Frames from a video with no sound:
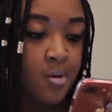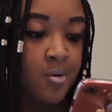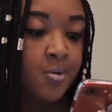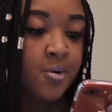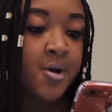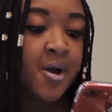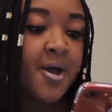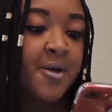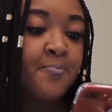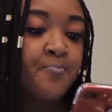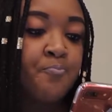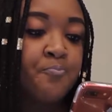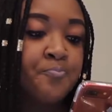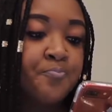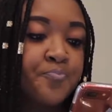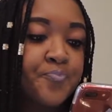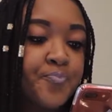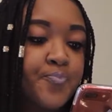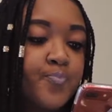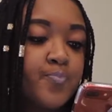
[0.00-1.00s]
Okay.
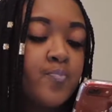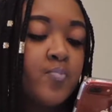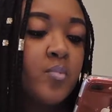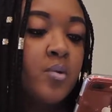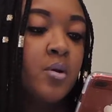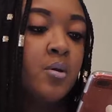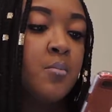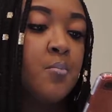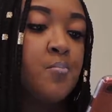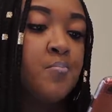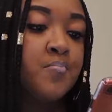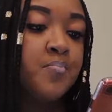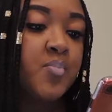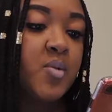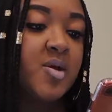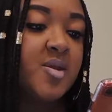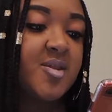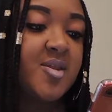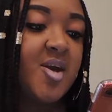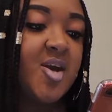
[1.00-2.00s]

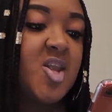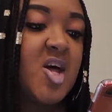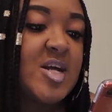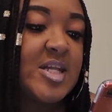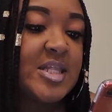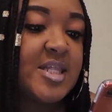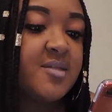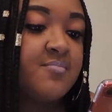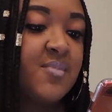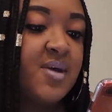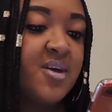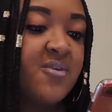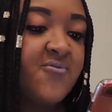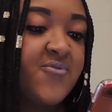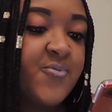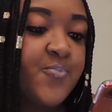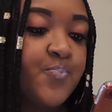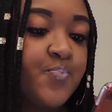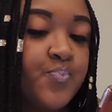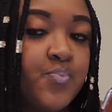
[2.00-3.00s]
They say that
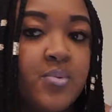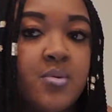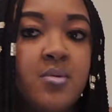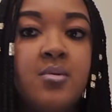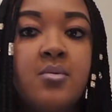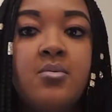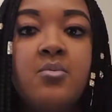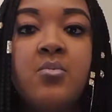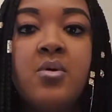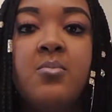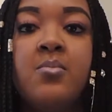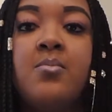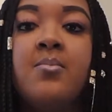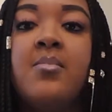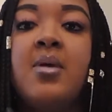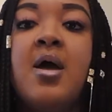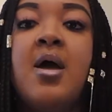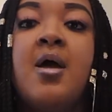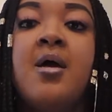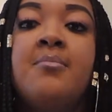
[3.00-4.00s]
Smith,
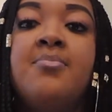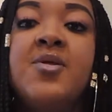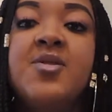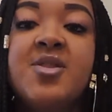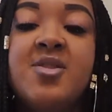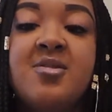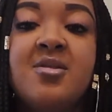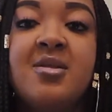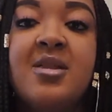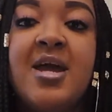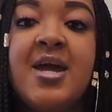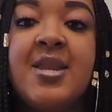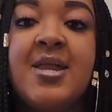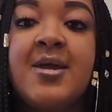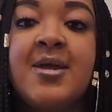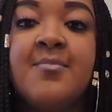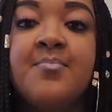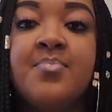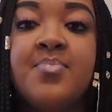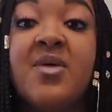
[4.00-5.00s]
this is the
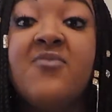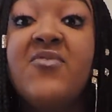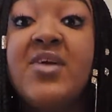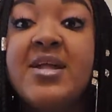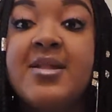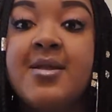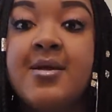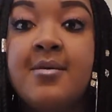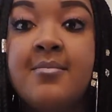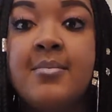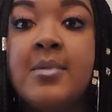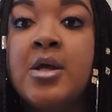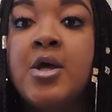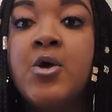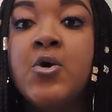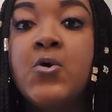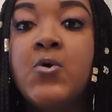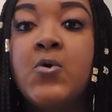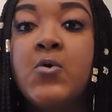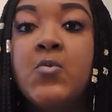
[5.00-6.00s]
lady, the victim,
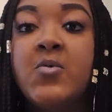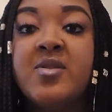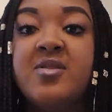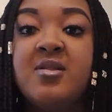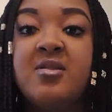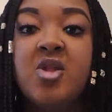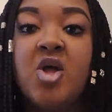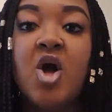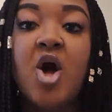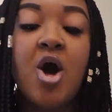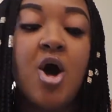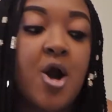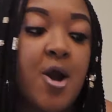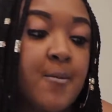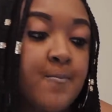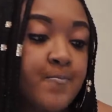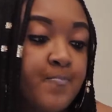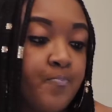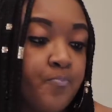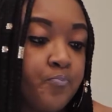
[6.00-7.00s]
who was in the
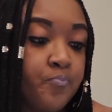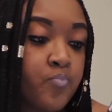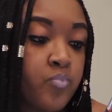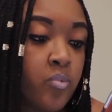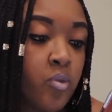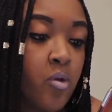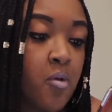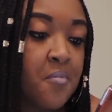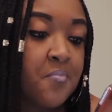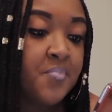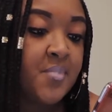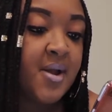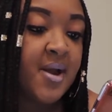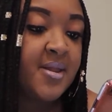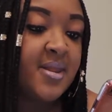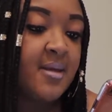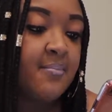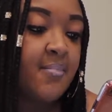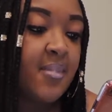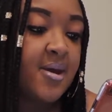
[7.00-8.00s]
car,
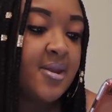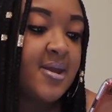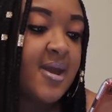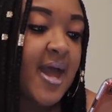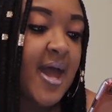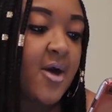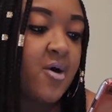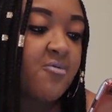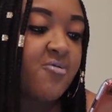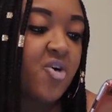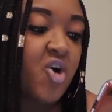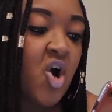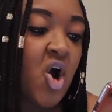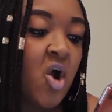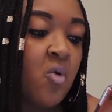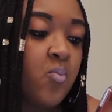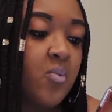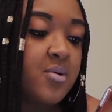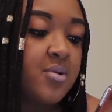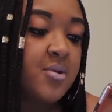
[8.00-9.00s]
handed money out of the
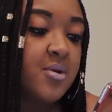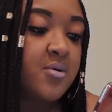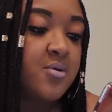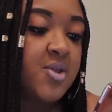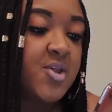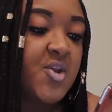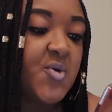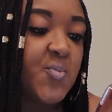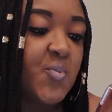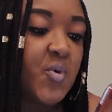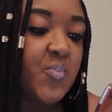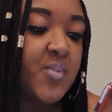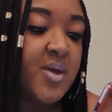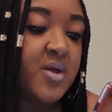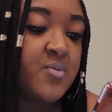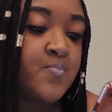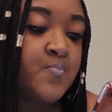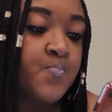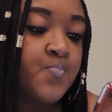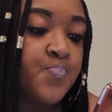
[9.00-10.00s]
car window to the
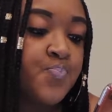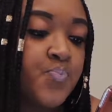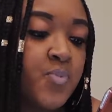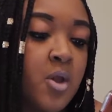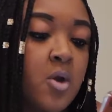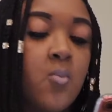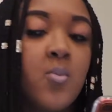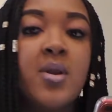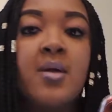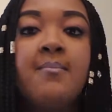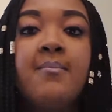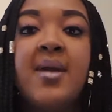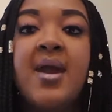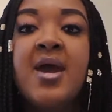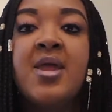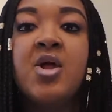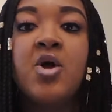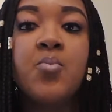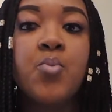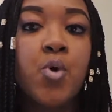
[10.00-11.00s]
woman when a
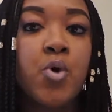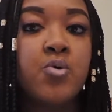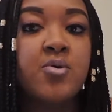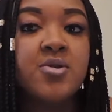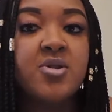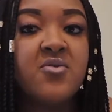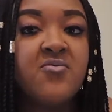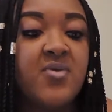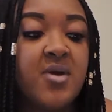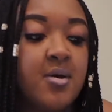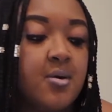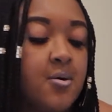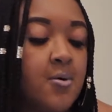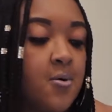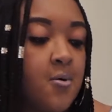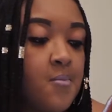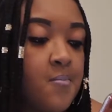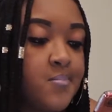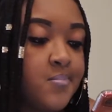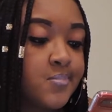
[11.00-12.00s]
man approached the
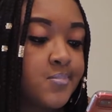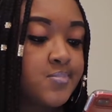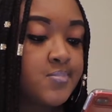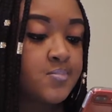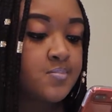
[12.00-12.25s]
vehicle.